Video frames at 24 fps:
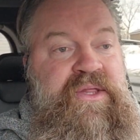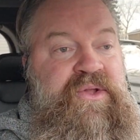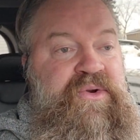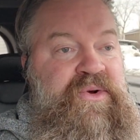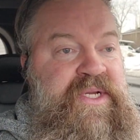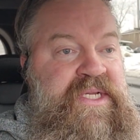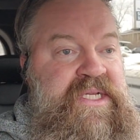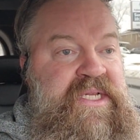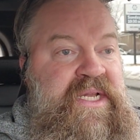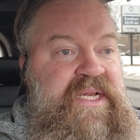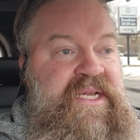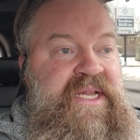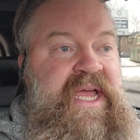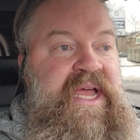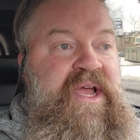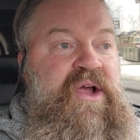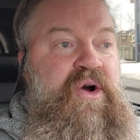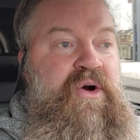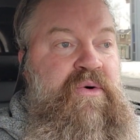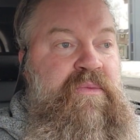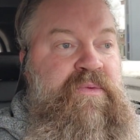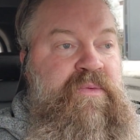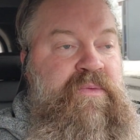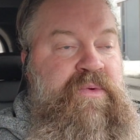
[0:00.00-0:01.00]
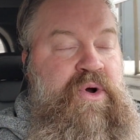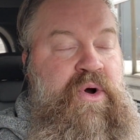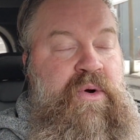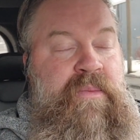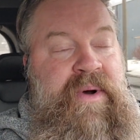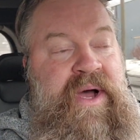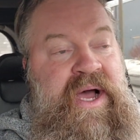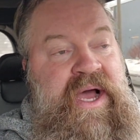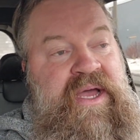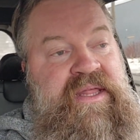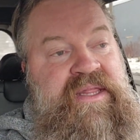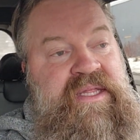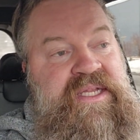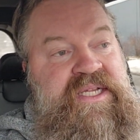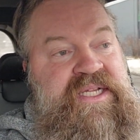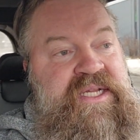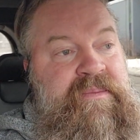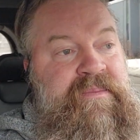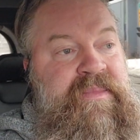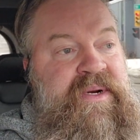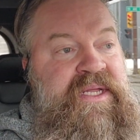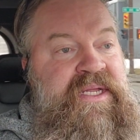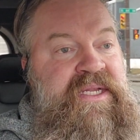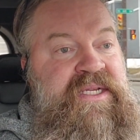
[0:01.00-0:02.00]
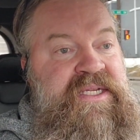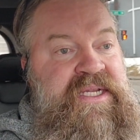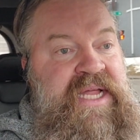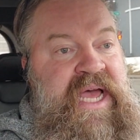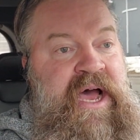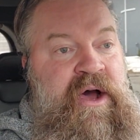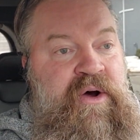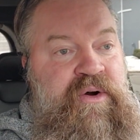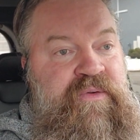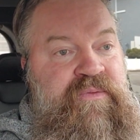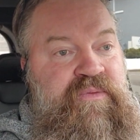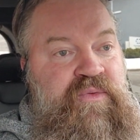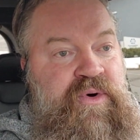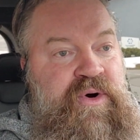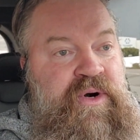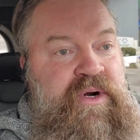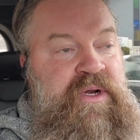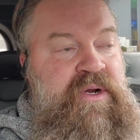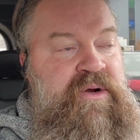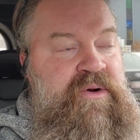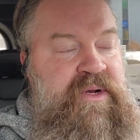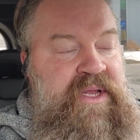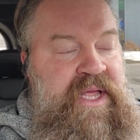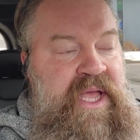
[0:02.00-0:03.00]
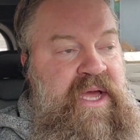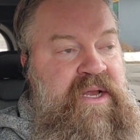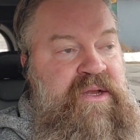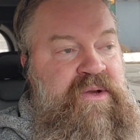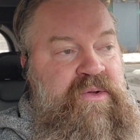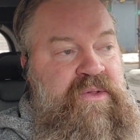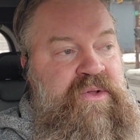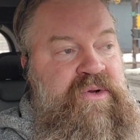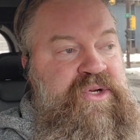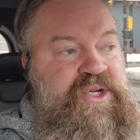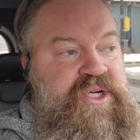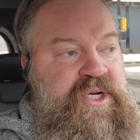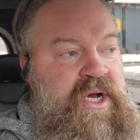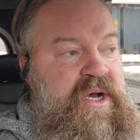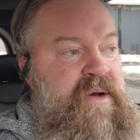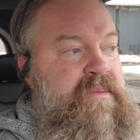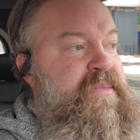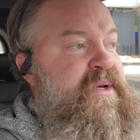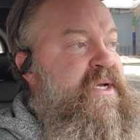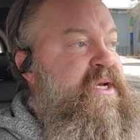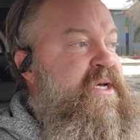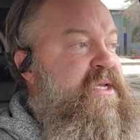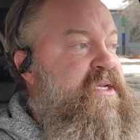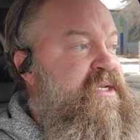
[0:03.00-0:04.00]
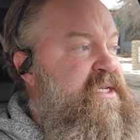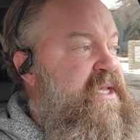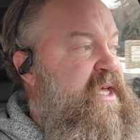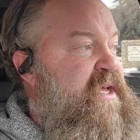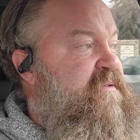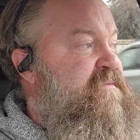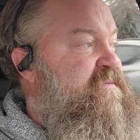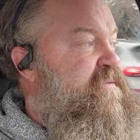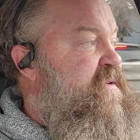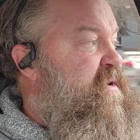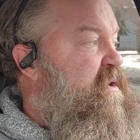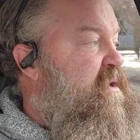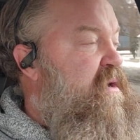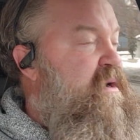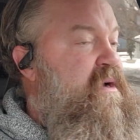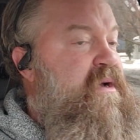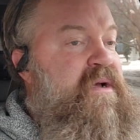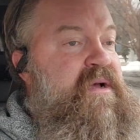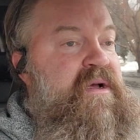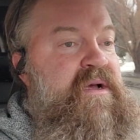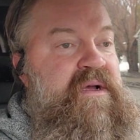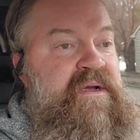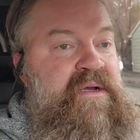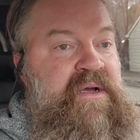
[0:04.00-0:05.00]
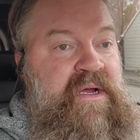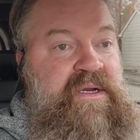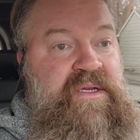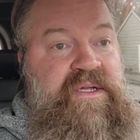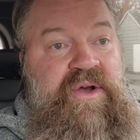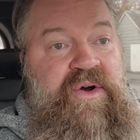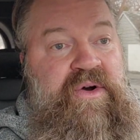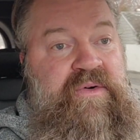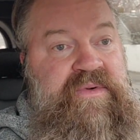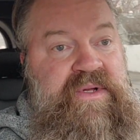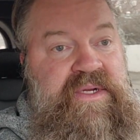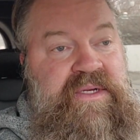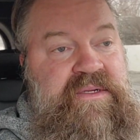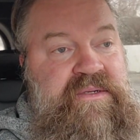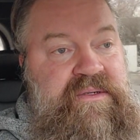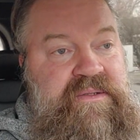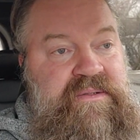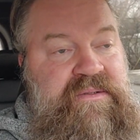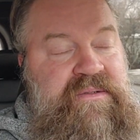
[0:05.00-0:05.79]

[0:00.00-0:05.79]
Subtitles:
There isn't a day go by that somebody's out of work or can't do their job because they've got COVID.